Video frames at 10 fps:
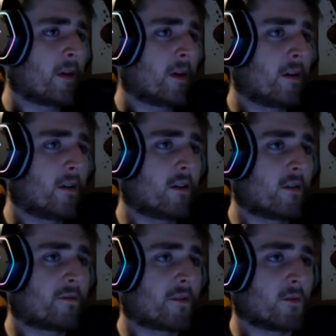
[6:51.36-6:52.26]
A little
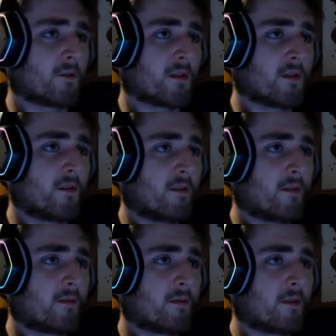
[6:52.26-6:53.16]
fountain.
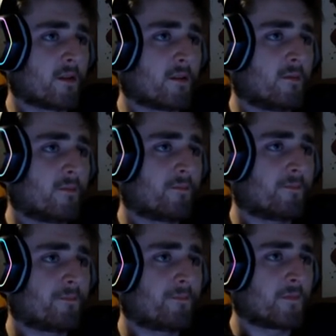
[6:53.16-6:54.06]
Oh.
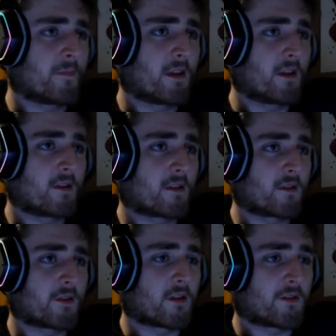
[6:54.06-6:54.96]
I'll,
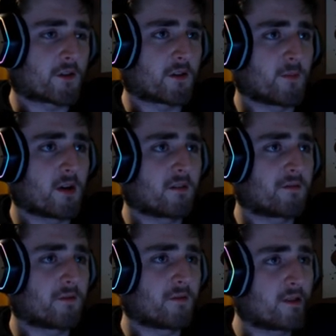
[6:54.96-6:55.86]
I'll, I'll turn them off.
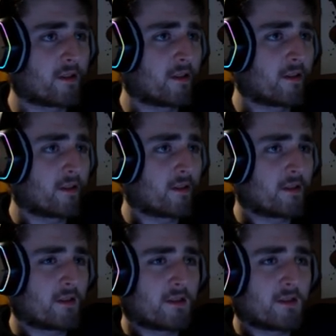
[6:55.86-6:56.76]

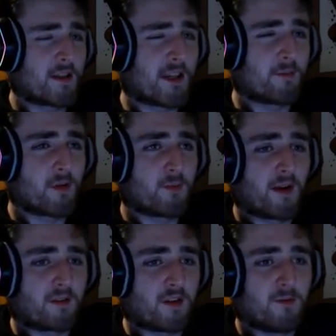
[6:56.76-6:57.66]
Can't be
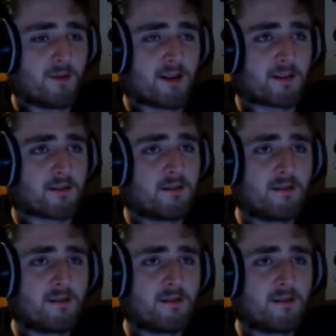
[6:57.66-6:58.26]
wasting water.